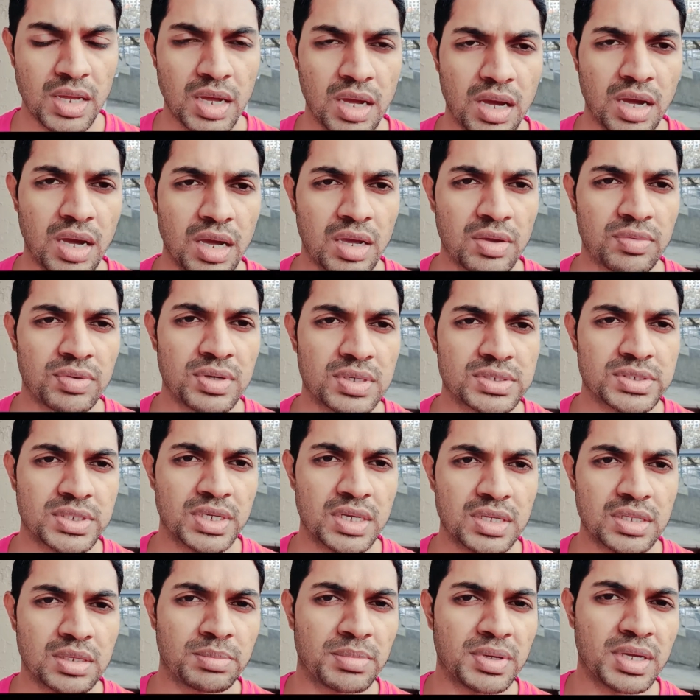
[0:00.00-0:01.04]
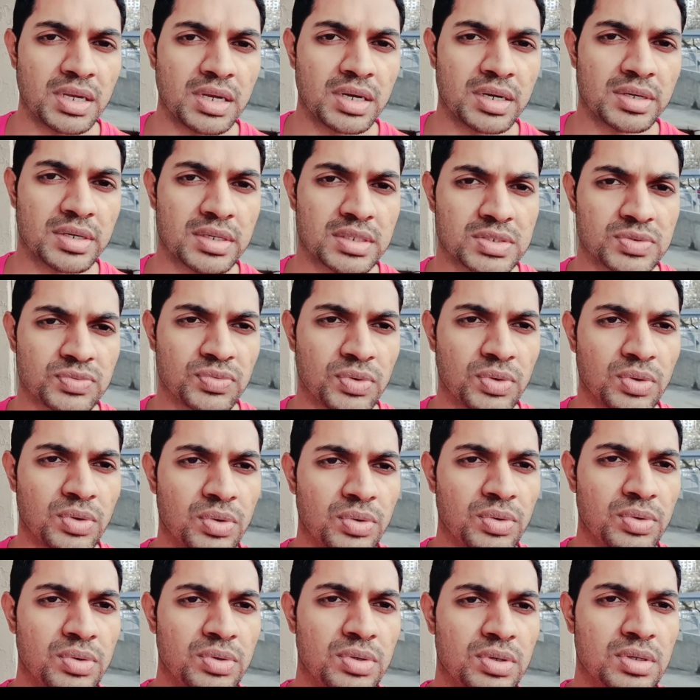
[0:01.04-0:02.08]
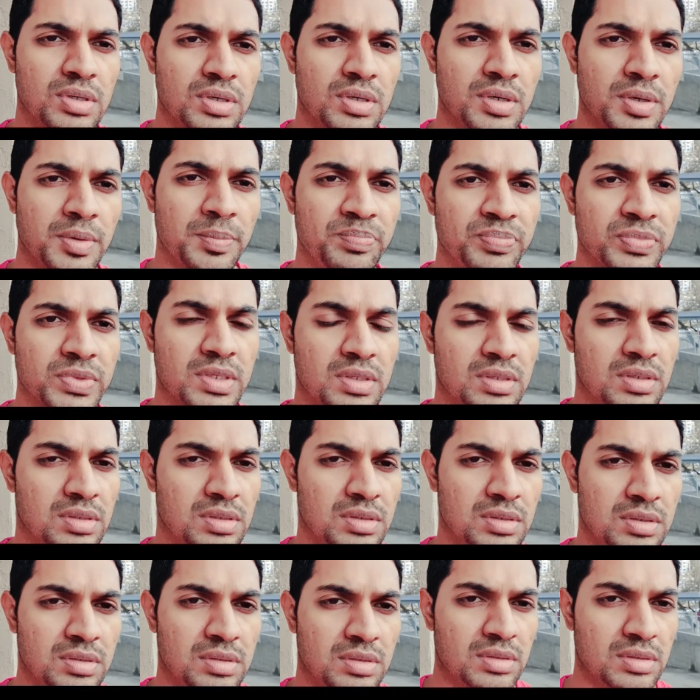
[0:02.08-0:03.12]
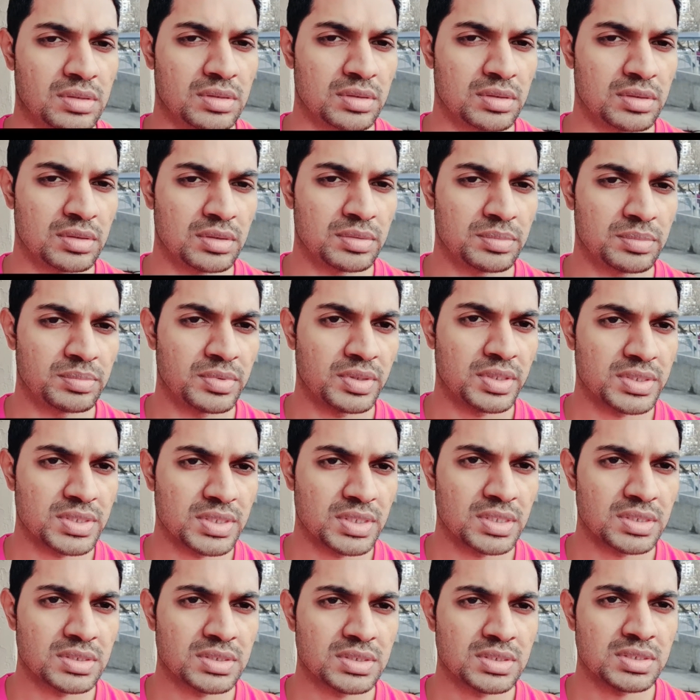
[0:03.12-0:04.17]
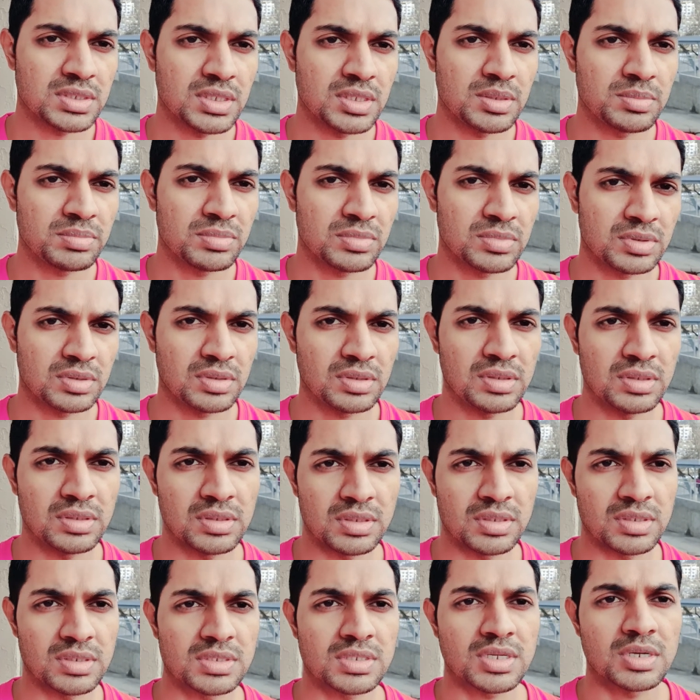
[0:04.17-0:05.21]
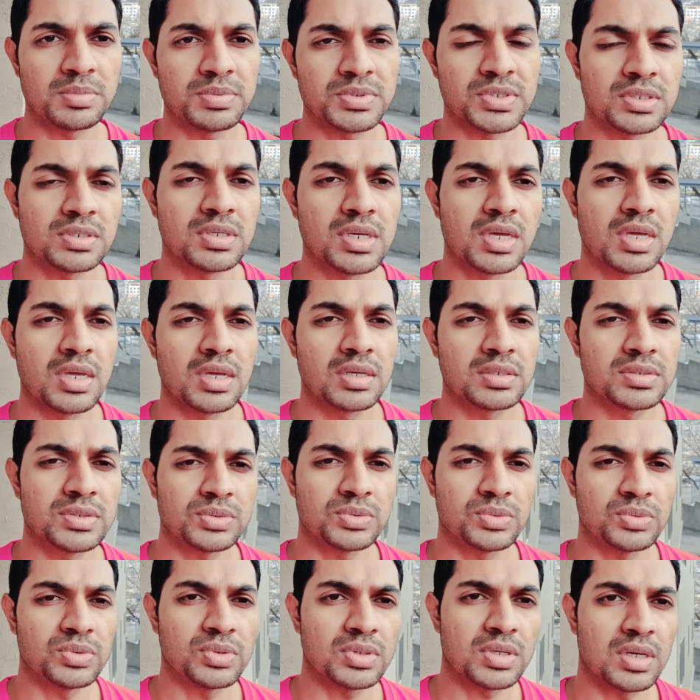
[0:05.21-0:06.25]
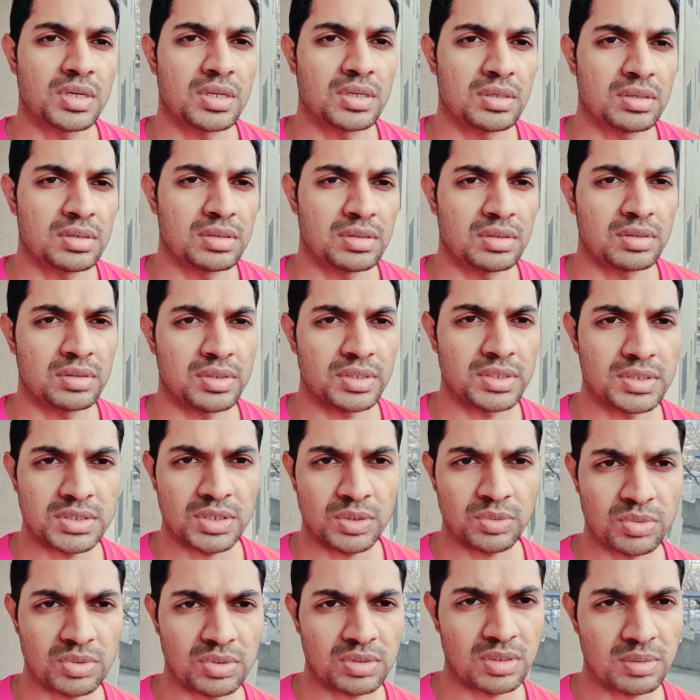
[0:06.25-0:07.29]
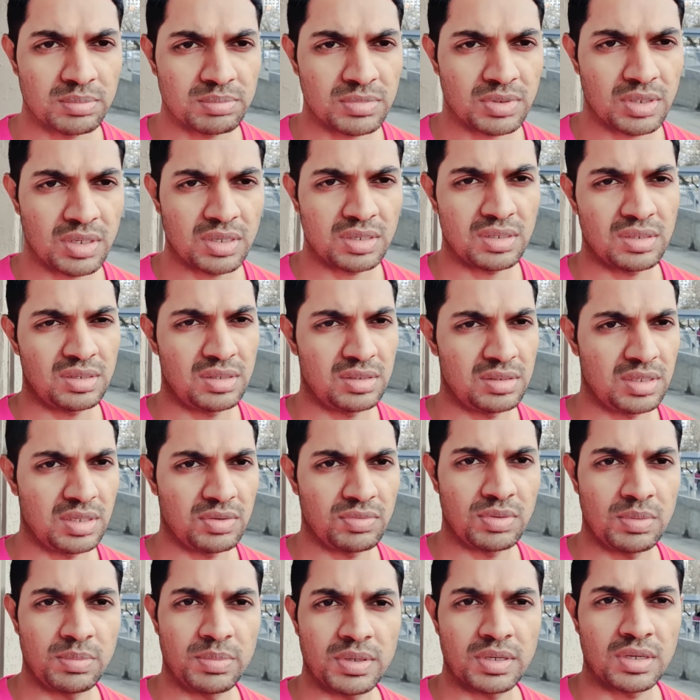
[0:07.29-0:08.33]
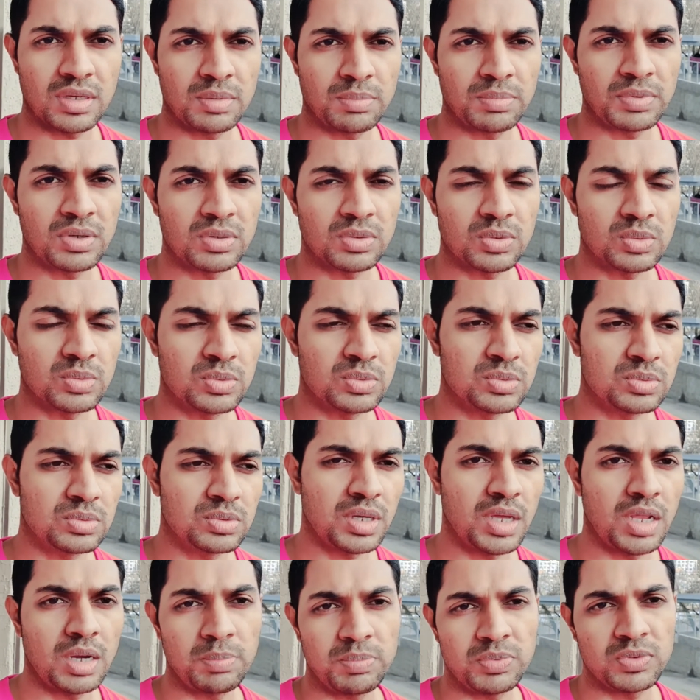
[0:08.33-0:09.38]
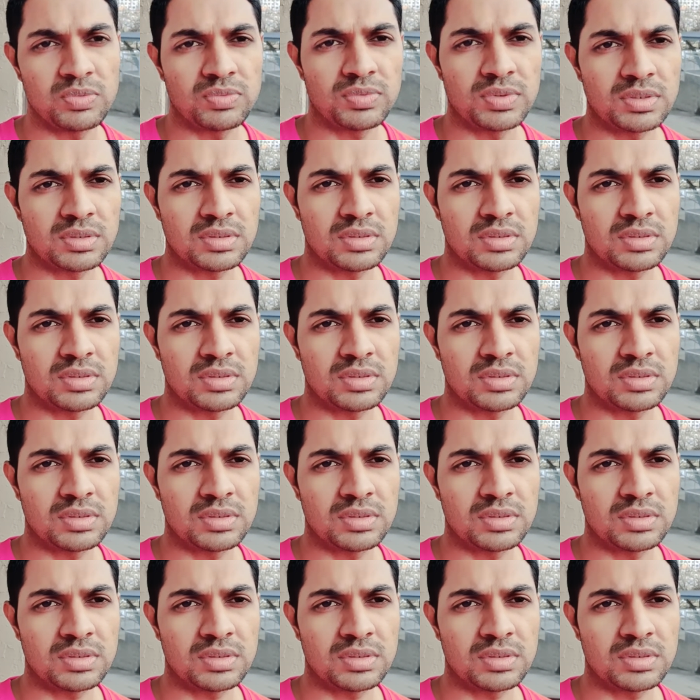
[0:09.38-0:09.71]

I will share the mail address for the residence team in the description, so you can reach out to them and they will be able to help you with